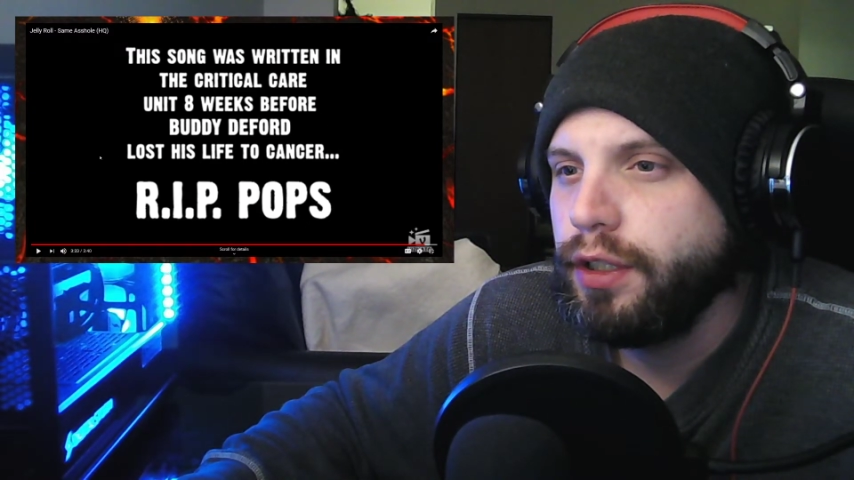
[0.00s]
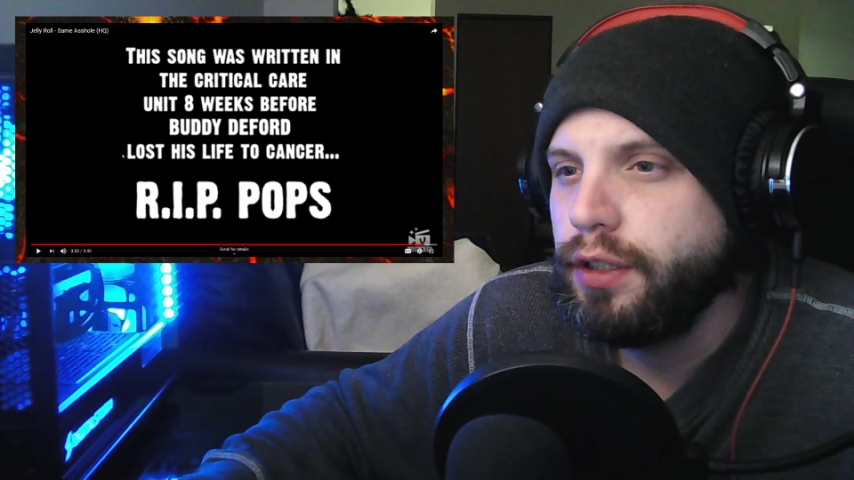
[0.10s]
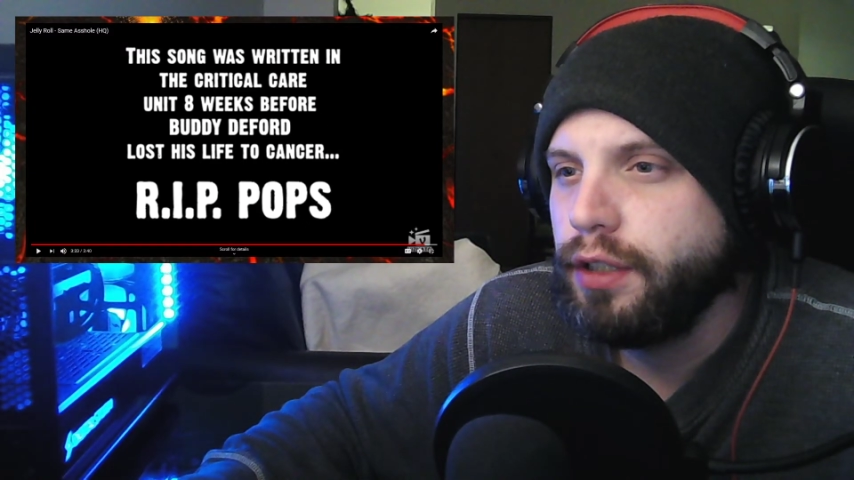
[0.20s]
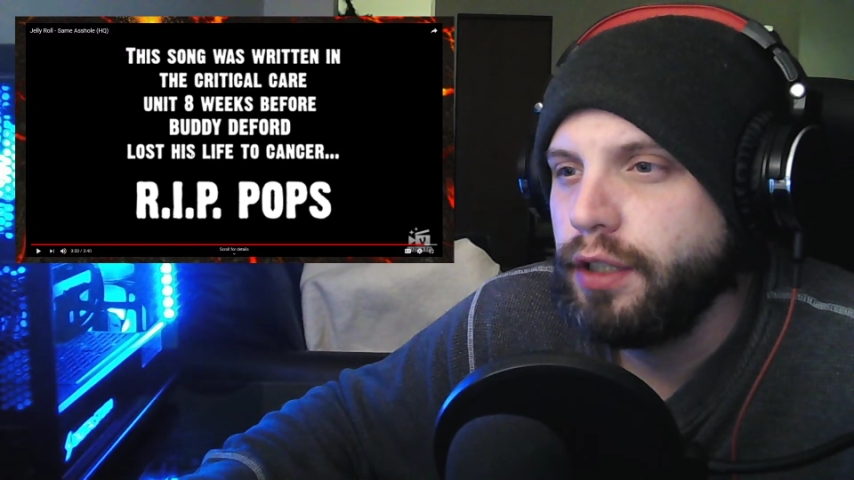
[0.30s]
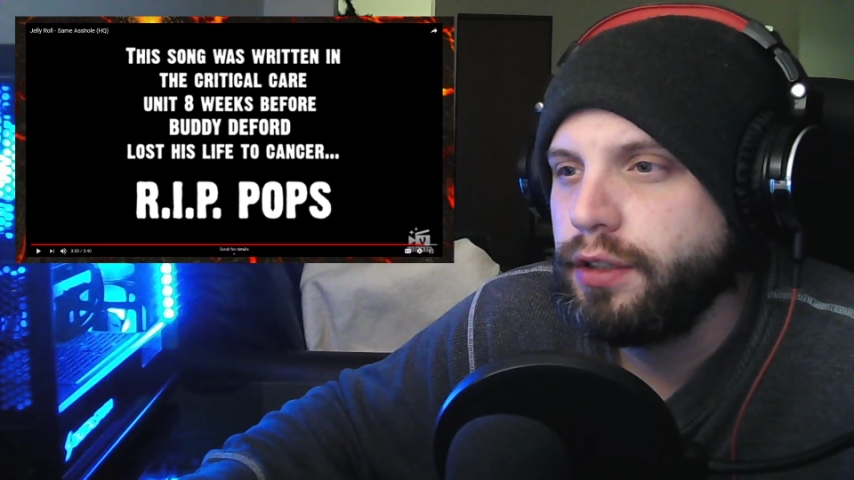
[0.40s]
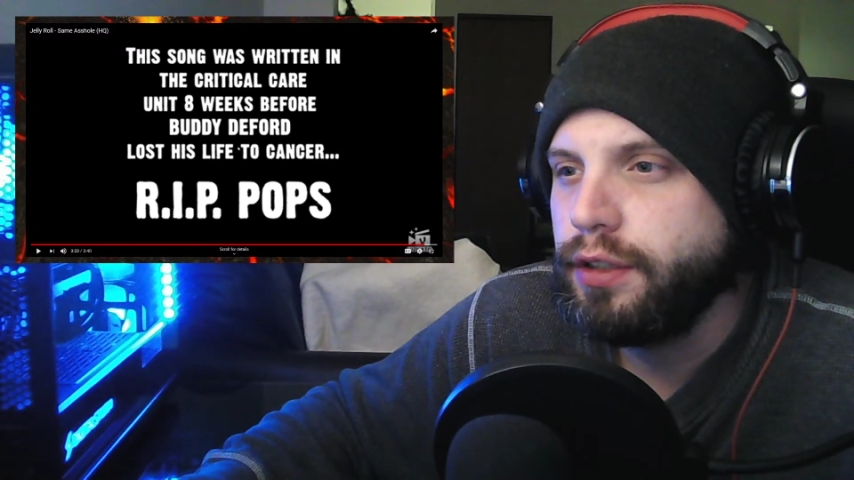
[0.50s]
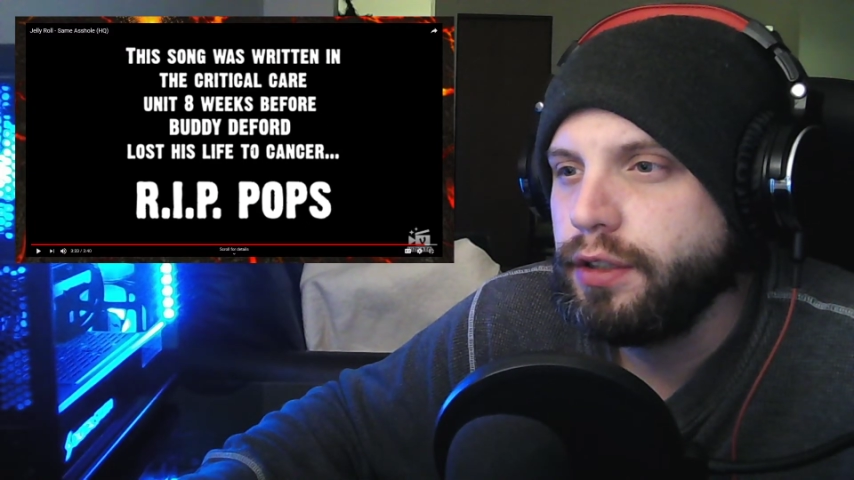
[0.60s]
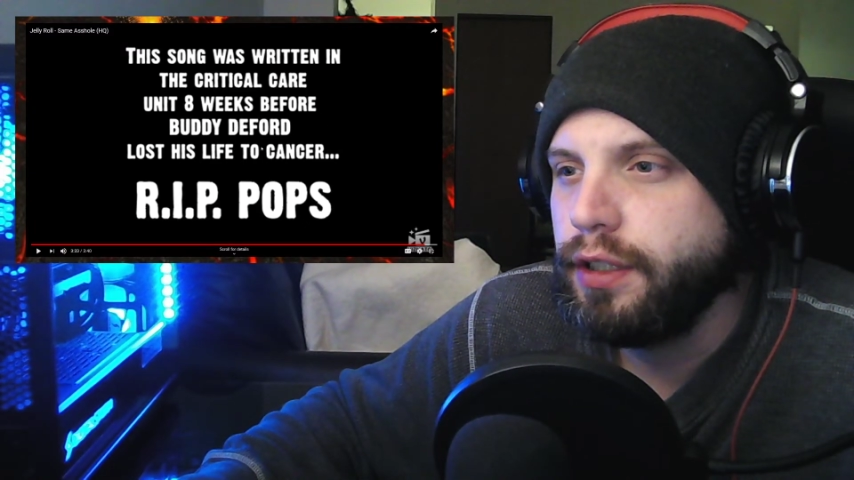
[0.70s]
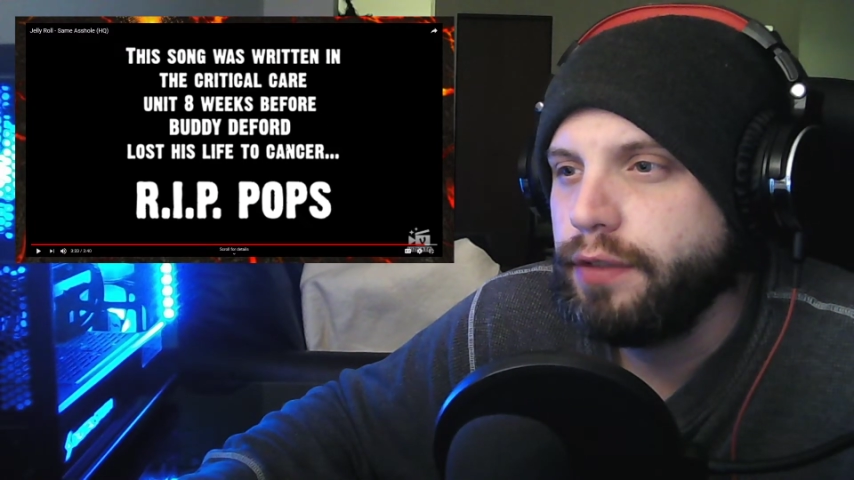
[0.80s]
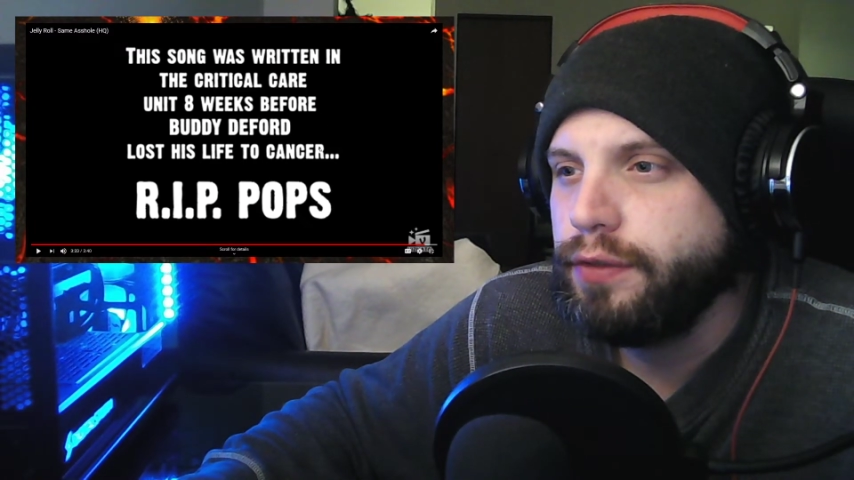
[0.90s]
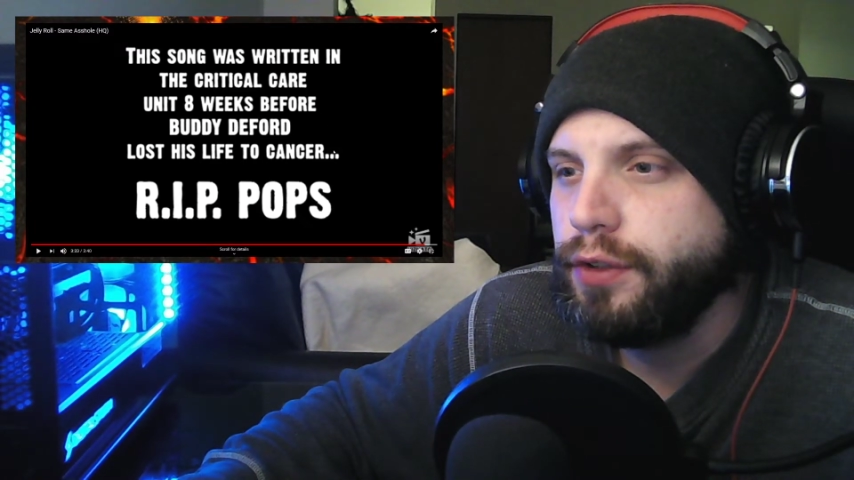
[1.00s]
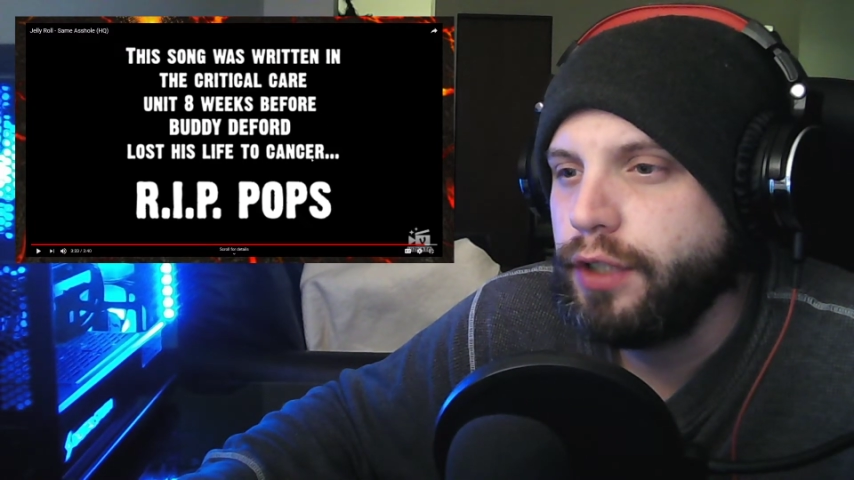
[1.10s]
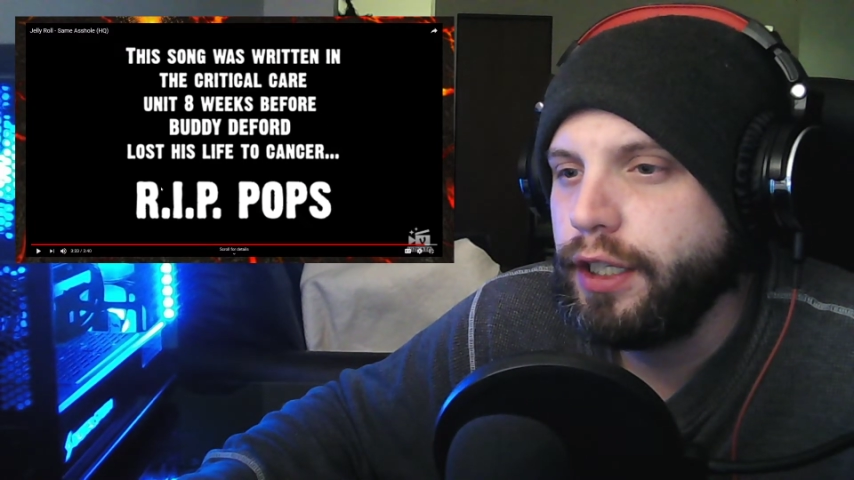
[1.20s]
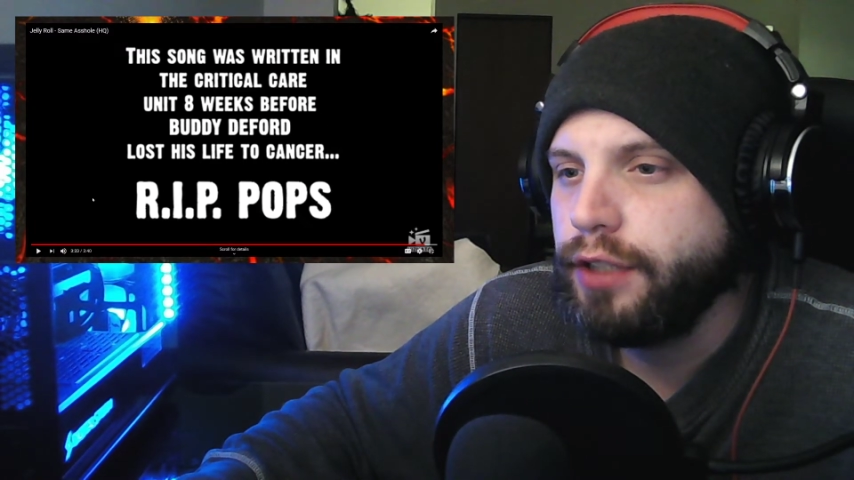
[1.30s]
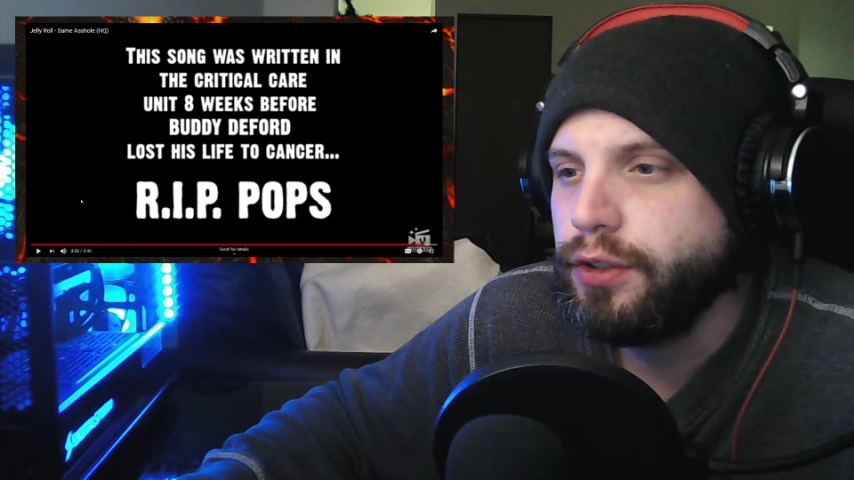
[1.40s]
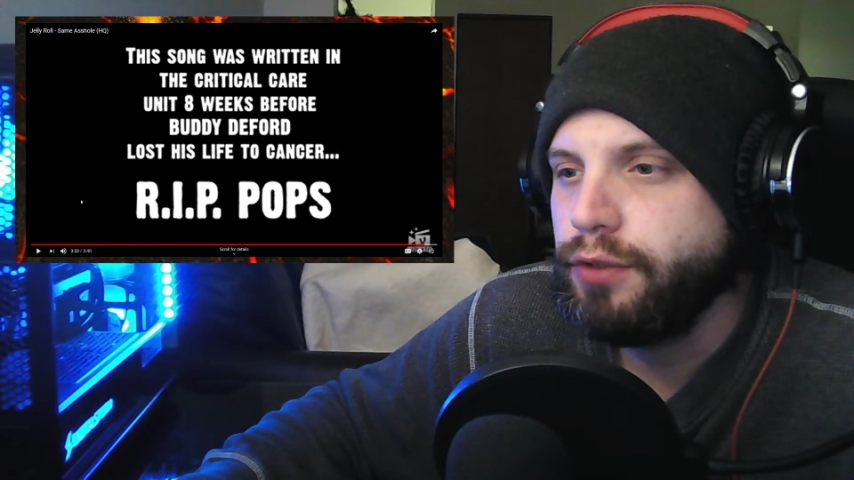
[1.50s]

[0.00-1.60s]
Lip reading: lost his life to cancer.